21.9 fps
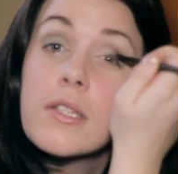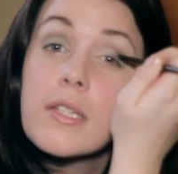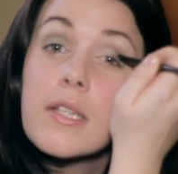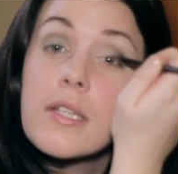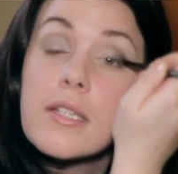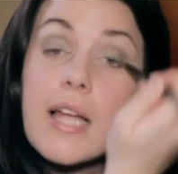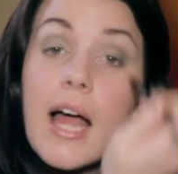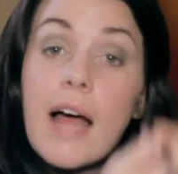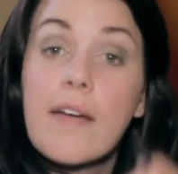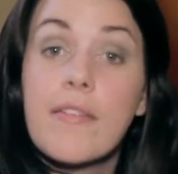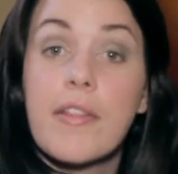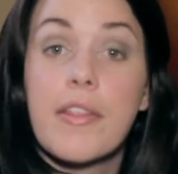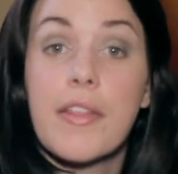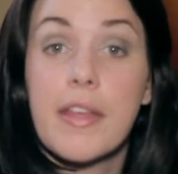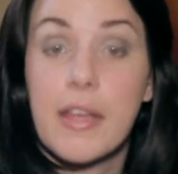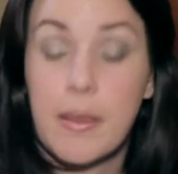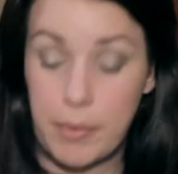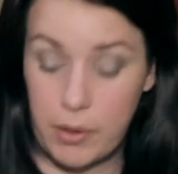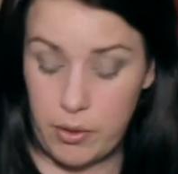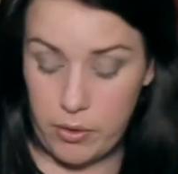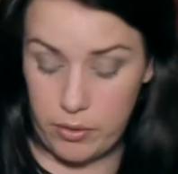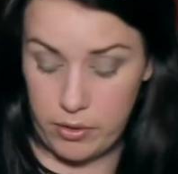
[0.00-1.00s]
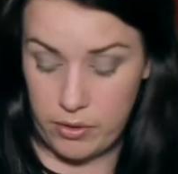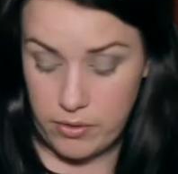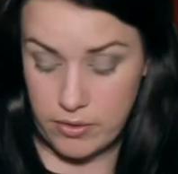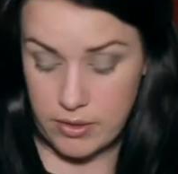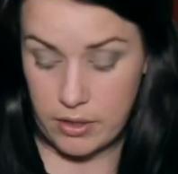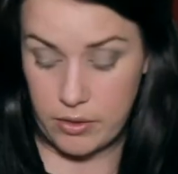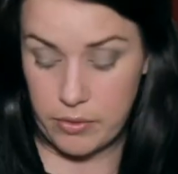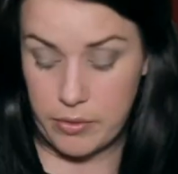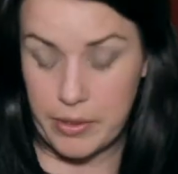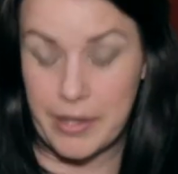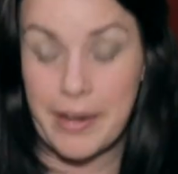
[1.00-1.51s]
because I have a thing about
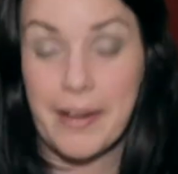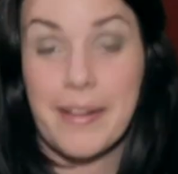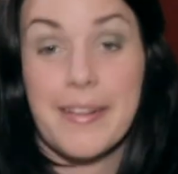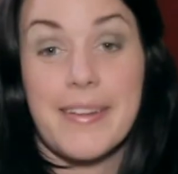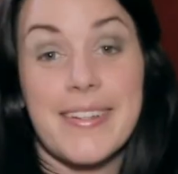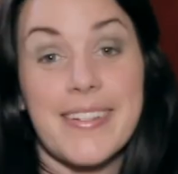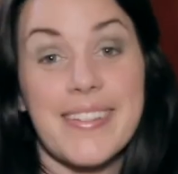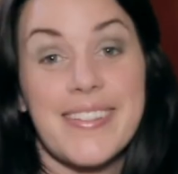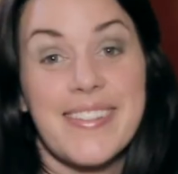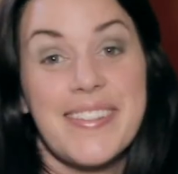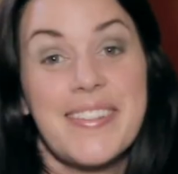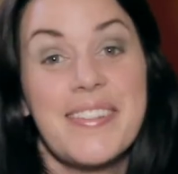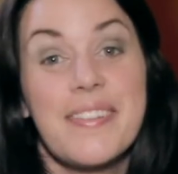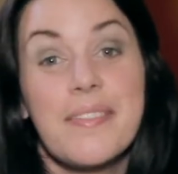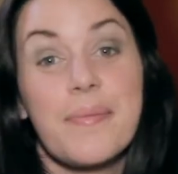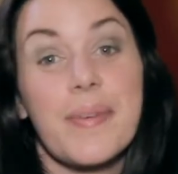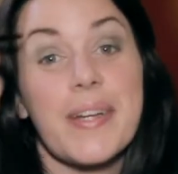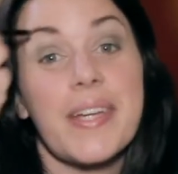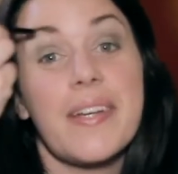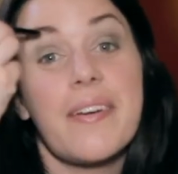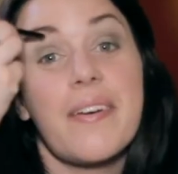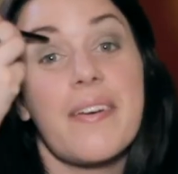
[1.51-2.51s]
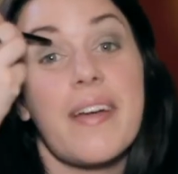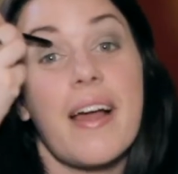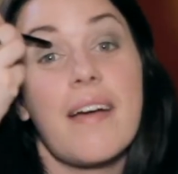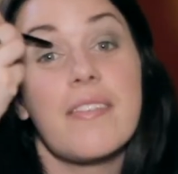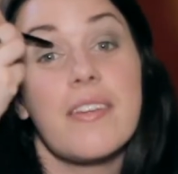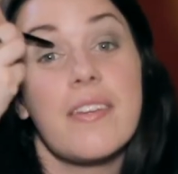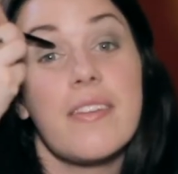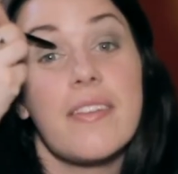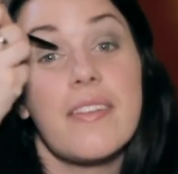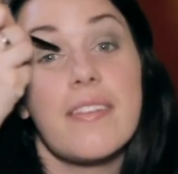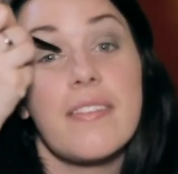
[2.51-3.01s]
using 3 colors, but you don't have
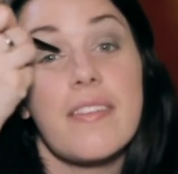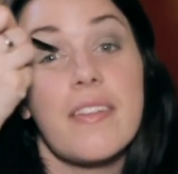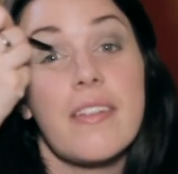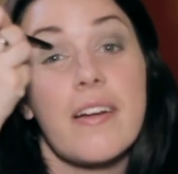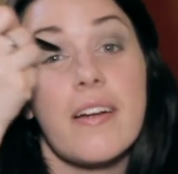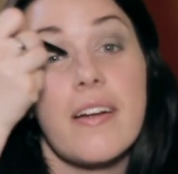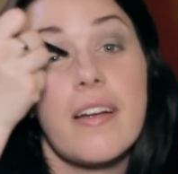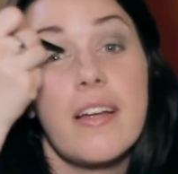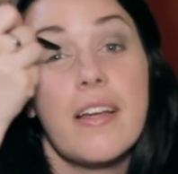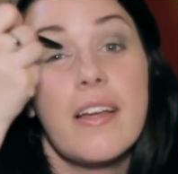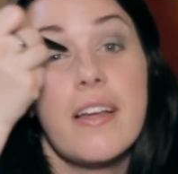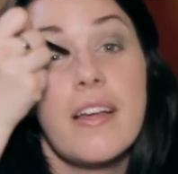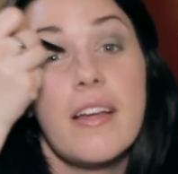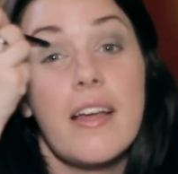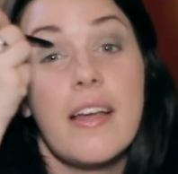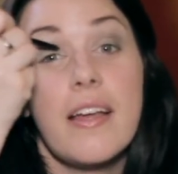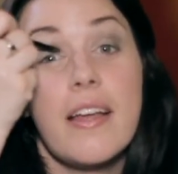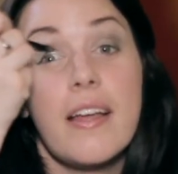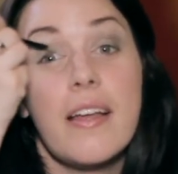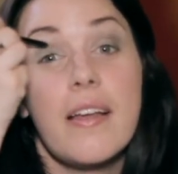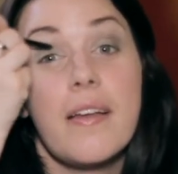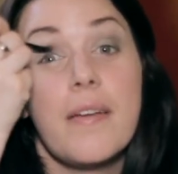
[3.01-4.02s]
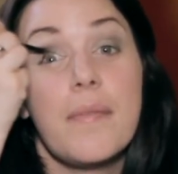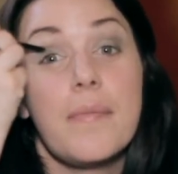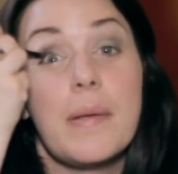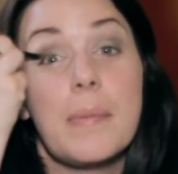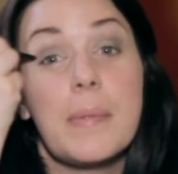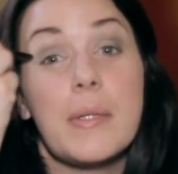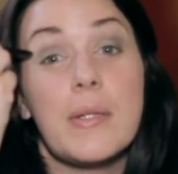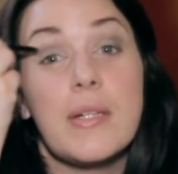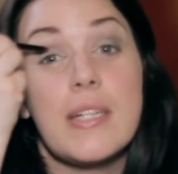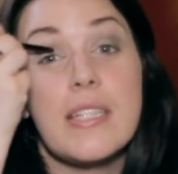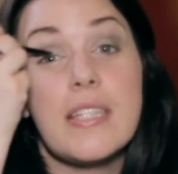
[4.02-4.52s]
to do this either.
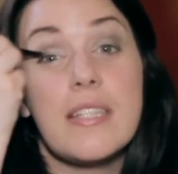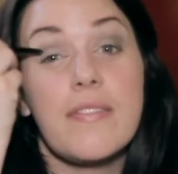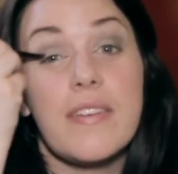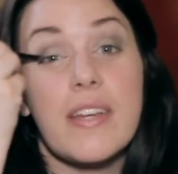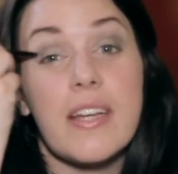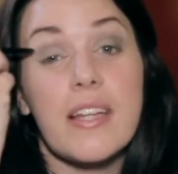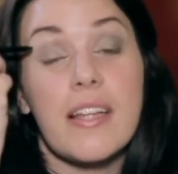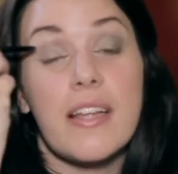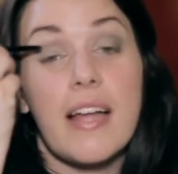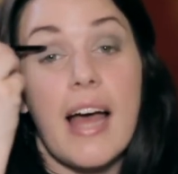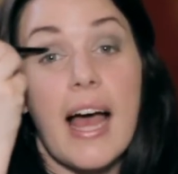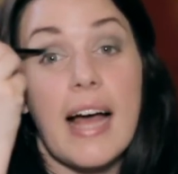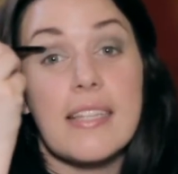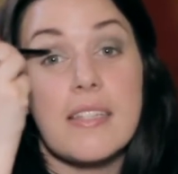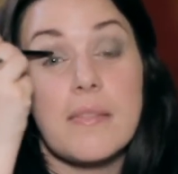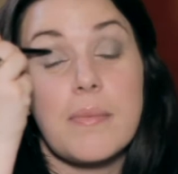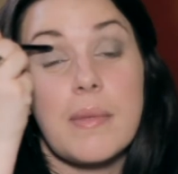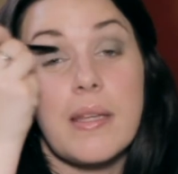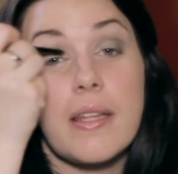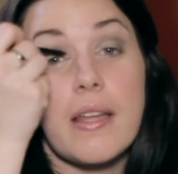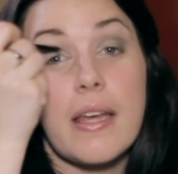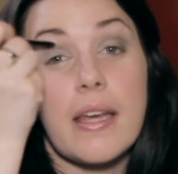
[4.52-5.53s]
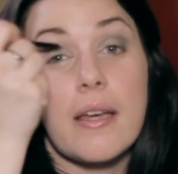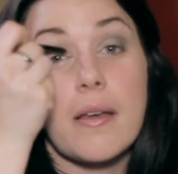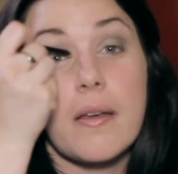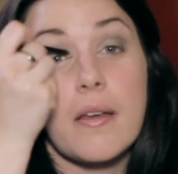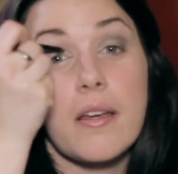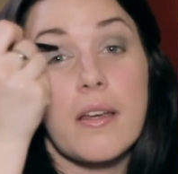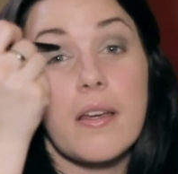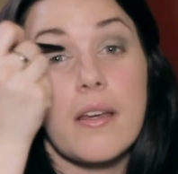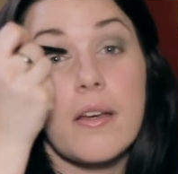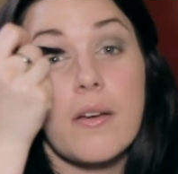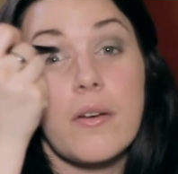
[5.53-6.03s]
People always ask me like
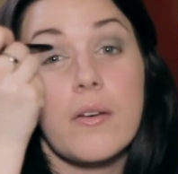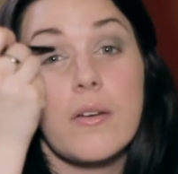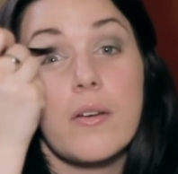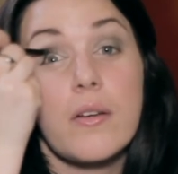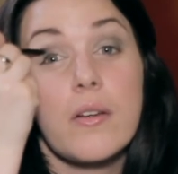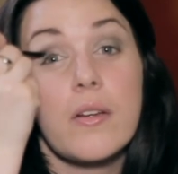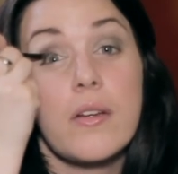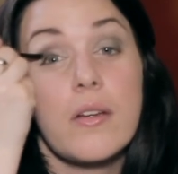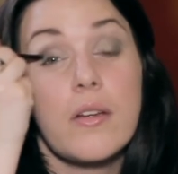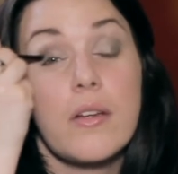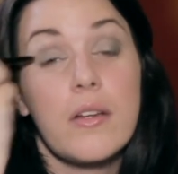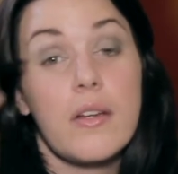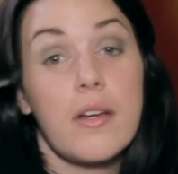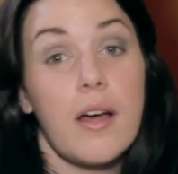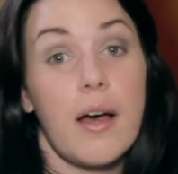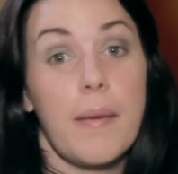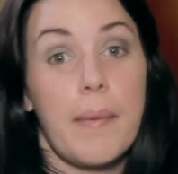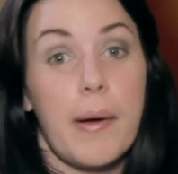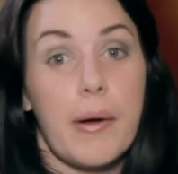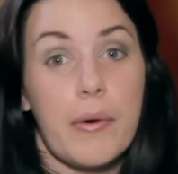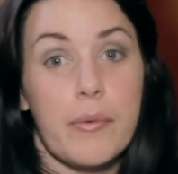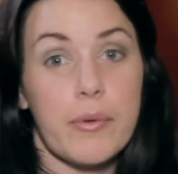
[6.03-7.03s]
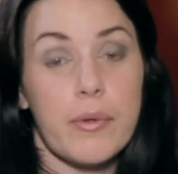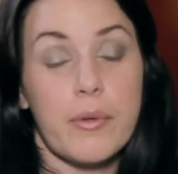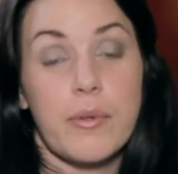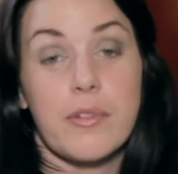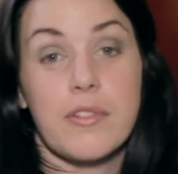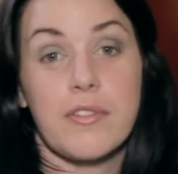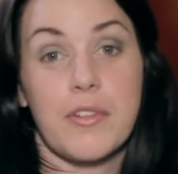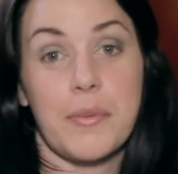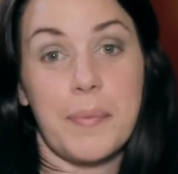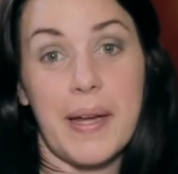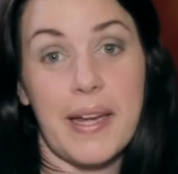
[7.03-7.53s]
about
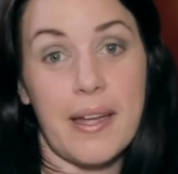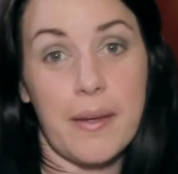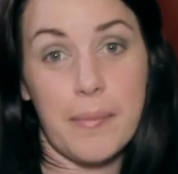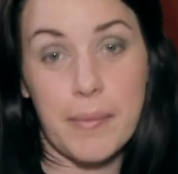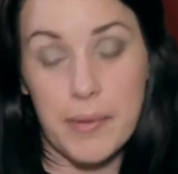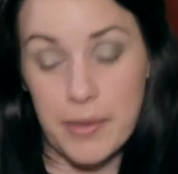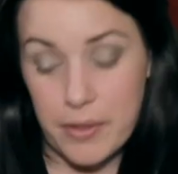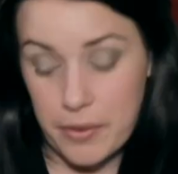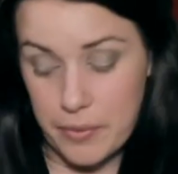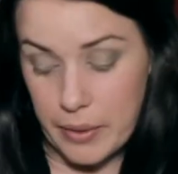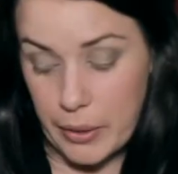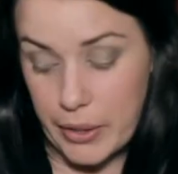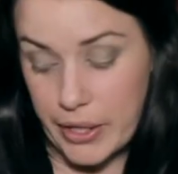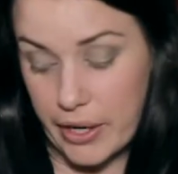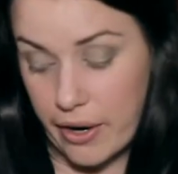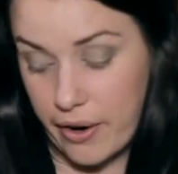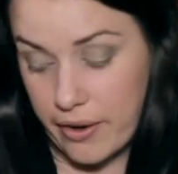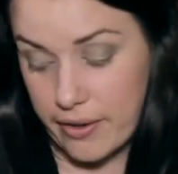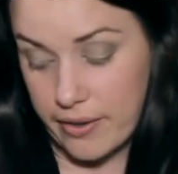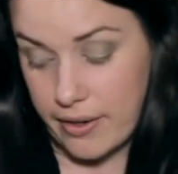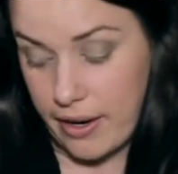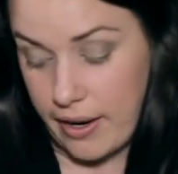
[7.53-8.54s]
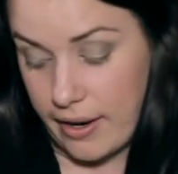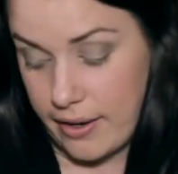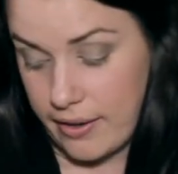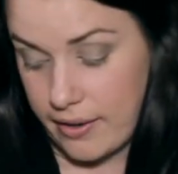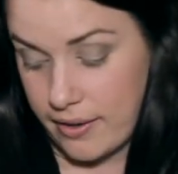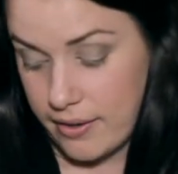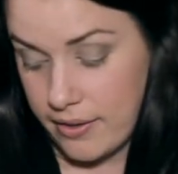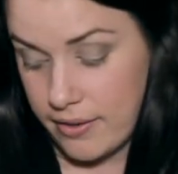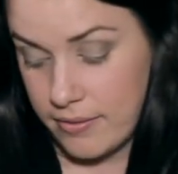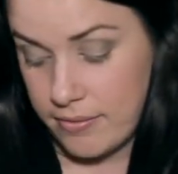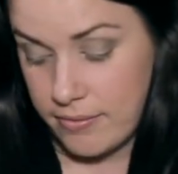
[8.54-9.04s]
rules for makeup, and there really are
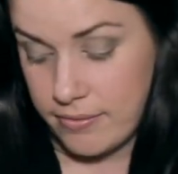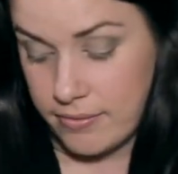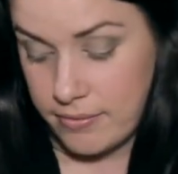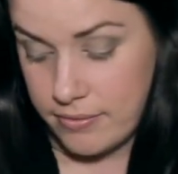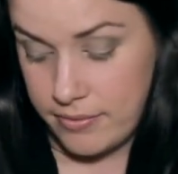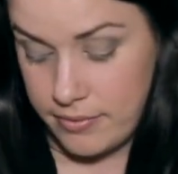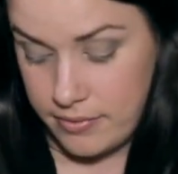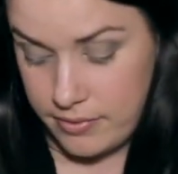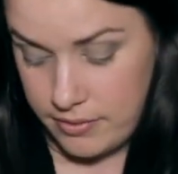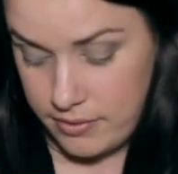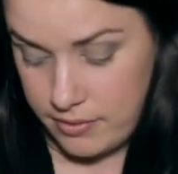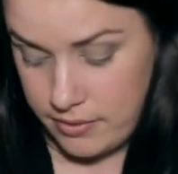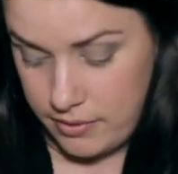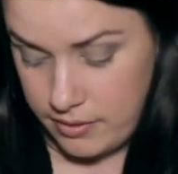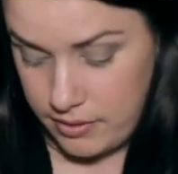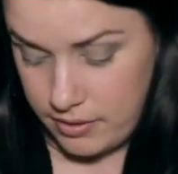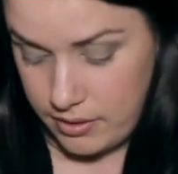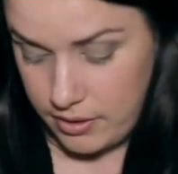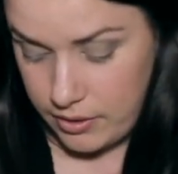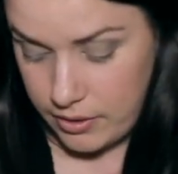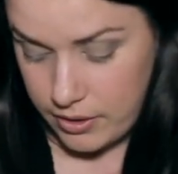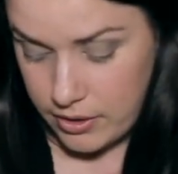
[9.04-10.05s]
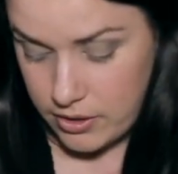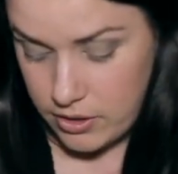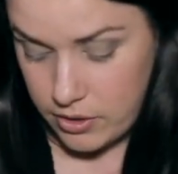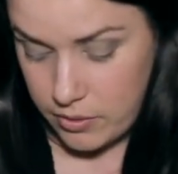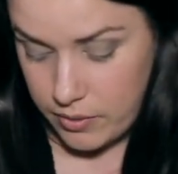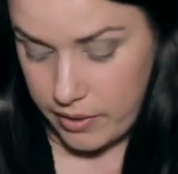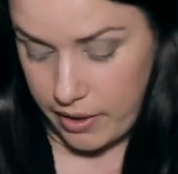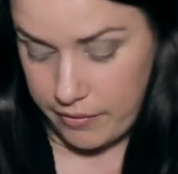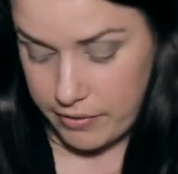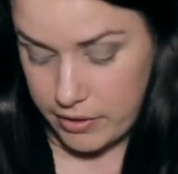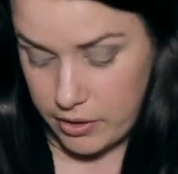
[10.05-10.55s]
none. You can do
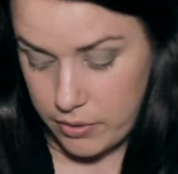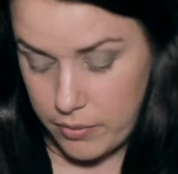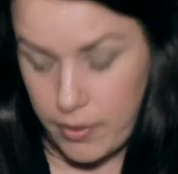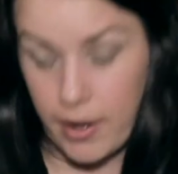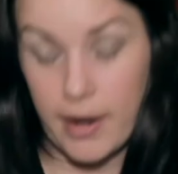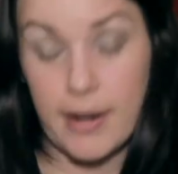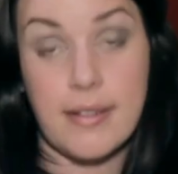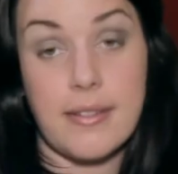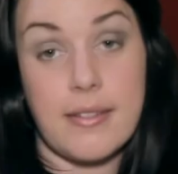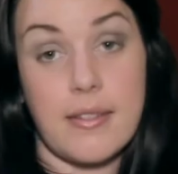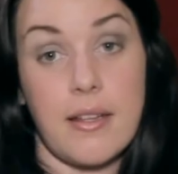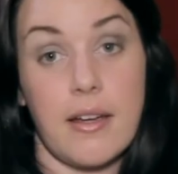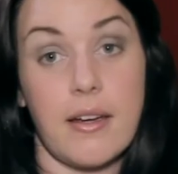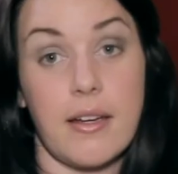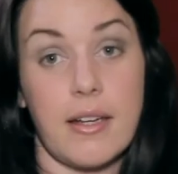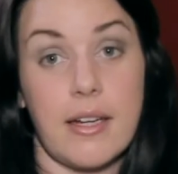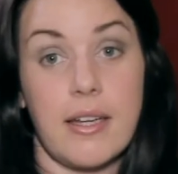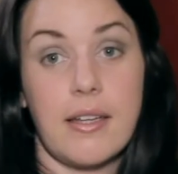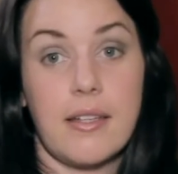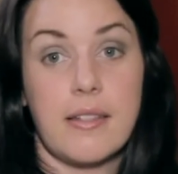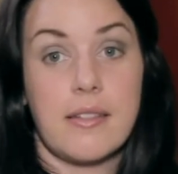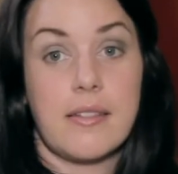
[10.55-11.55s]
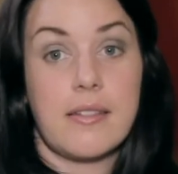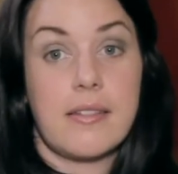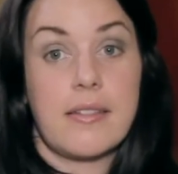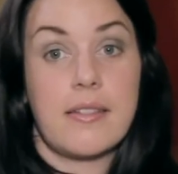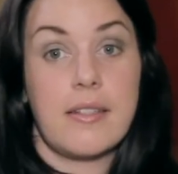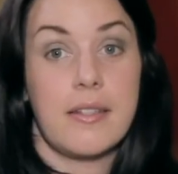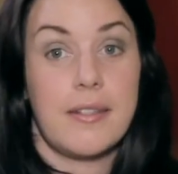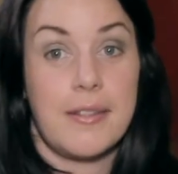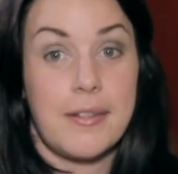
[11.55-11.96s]
whatever you want as long as